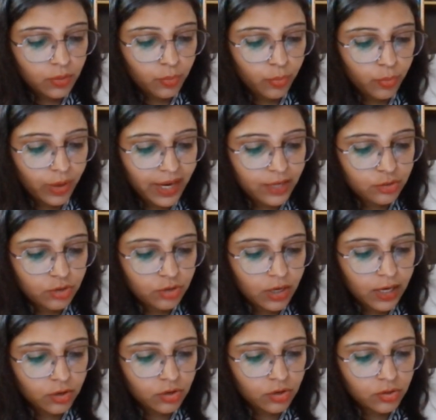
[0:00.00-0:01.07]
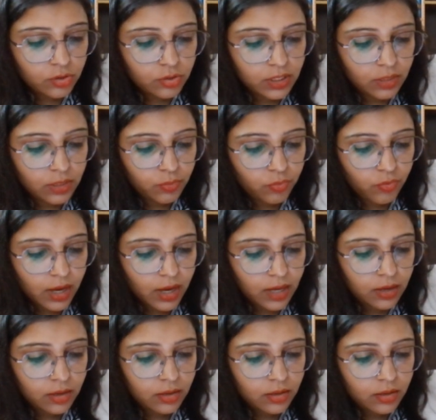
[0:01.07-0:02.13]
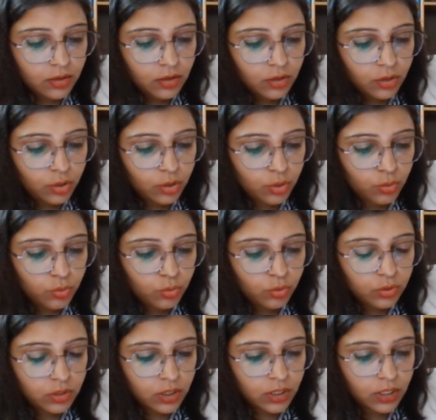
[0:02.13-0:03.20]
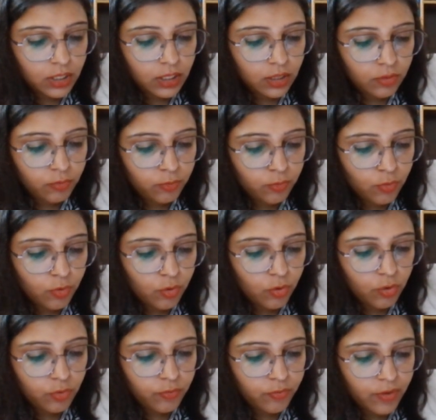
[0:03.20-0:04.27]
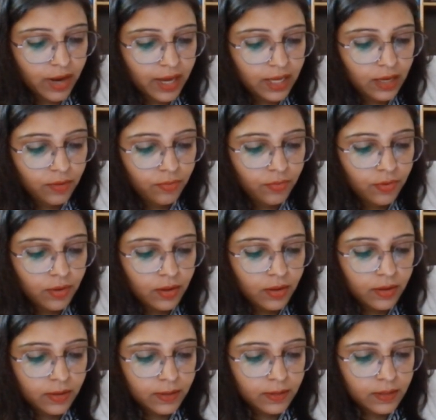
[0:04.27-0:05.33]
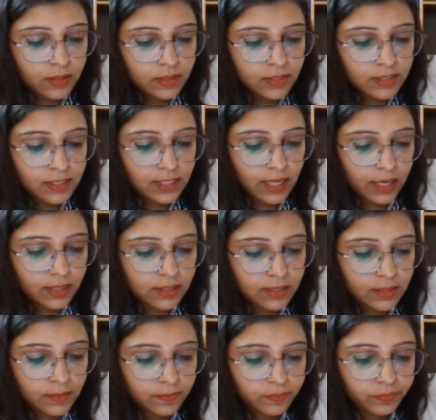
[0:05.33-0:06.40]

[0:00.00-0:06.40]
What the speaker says: one extra electron to see 1, 2, 3, 4, 5, 6.